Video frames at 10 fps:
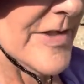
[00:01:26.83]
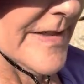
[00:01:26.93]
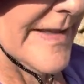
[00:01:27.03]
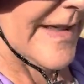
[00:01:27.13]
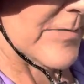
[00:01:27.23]
and
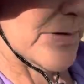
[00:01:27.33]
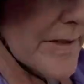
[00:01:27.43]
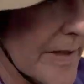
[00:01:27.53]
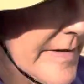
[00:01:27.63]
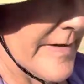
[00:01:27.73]
neck
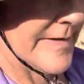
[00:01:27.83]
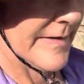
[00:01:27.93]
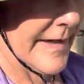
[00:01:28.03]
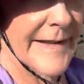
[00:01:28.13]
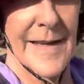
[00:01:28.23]
were
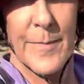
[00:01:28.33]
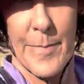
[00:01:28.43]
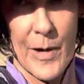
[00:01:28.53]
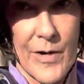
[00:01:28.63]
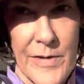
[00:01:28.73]
going to get
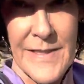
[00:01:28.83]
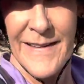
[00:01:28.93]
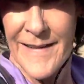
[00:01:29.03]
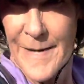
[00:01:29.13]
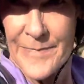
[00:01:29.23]
burned.
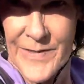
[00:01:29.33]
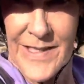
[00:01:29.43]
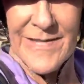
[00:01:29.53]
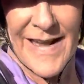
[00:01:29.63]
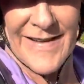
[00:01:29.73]

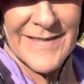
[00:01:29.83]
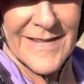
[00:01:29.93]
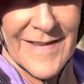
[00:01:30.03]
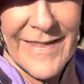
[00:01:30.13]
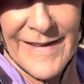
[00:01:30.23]
Cute hat though,
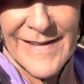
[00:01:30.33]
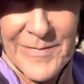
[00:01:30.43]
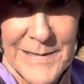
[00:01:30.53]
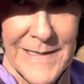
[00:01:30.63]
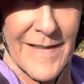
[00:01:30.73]
I think. I
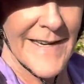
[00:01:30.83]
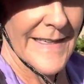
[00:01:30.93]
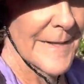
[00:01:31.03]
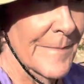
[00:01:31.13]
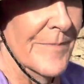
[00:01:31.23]
really like
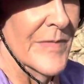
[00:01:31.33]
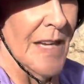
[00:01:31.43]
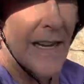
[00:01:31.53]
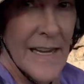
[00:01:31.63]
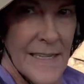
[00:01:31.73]
it.
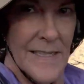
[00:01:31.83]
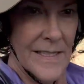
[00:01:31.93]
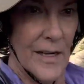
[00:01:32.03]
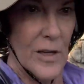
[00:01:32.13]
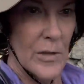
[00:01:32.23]

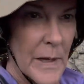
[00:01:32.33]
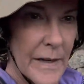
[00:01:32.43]
So,